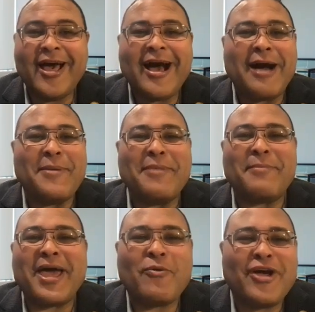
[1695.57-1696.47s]
And
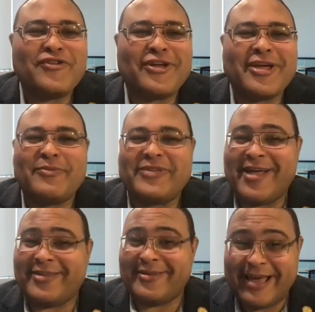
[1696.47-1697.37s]
my question comes
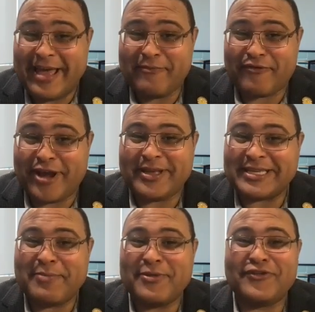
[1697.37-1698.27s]
down to time frame, because
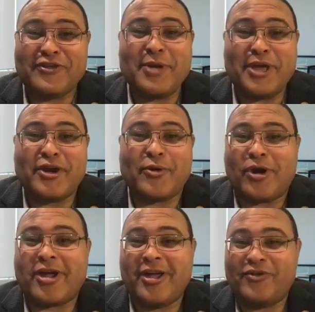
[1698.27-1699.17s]
I'm assuming you're
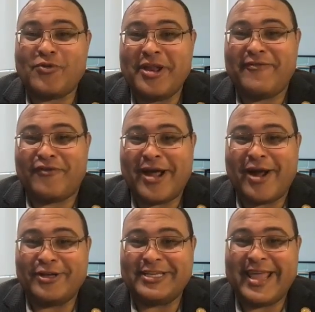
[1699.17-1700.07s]
working 24
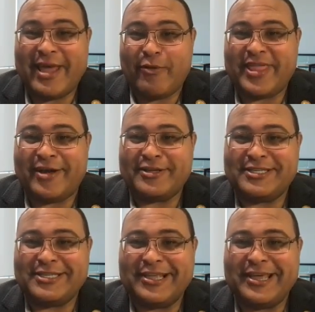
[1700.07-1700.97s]
hours a day without
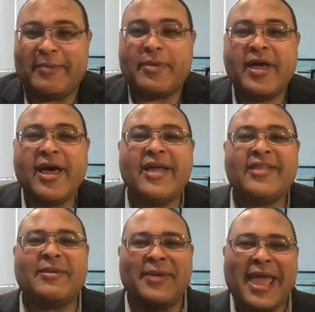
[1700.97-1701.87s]
sleep.
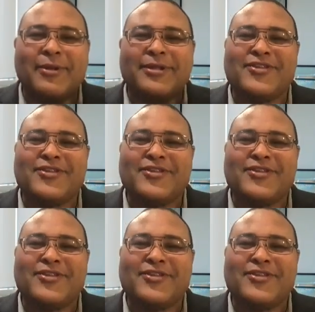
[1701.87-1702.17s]
To be able to